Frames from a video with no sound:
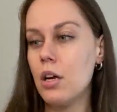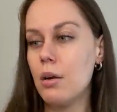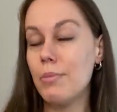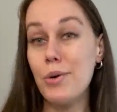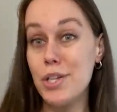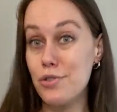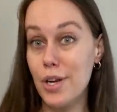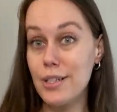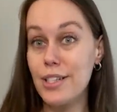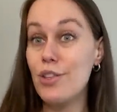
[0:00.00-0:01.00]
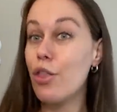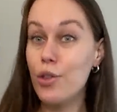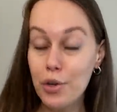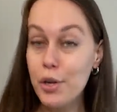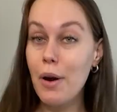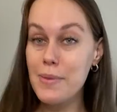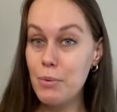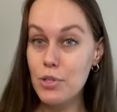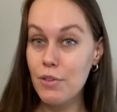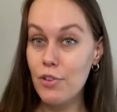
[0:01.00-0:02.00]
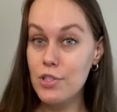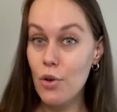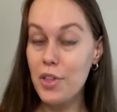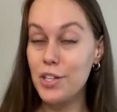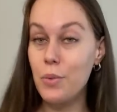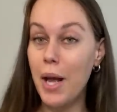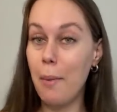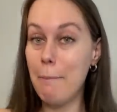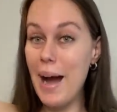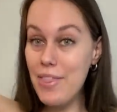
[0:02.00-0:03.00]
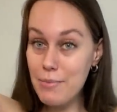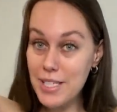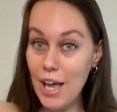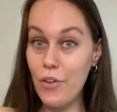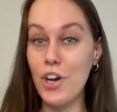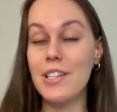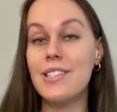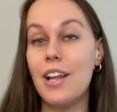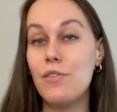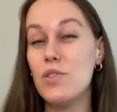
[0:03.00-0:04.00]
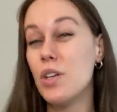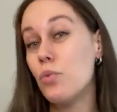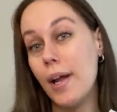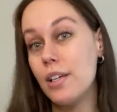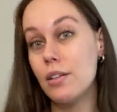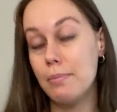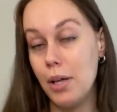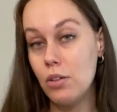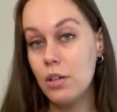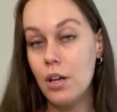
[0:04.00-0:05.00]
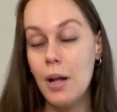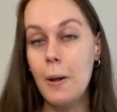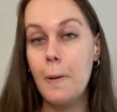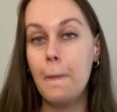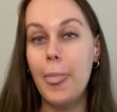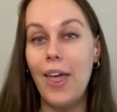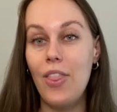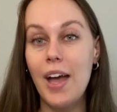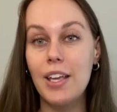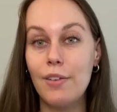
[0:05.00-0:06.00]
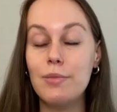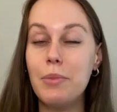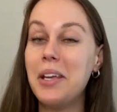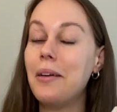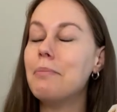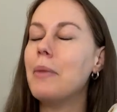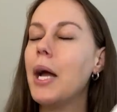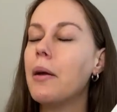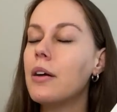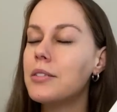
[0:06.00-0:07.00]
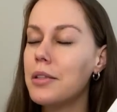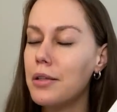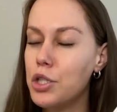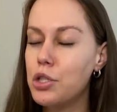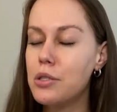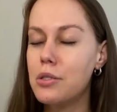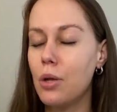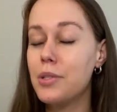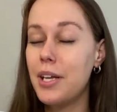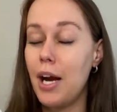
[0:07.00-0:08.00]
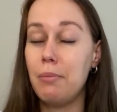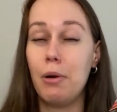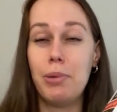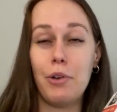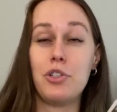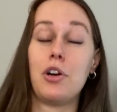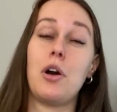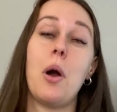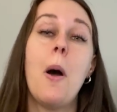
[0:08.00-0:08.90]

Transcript: protein drinks. It's 30 grams of protein for this whole thing. So I combine them together instead of using regular milk. And that gives me my delicious salted caramel brown sugar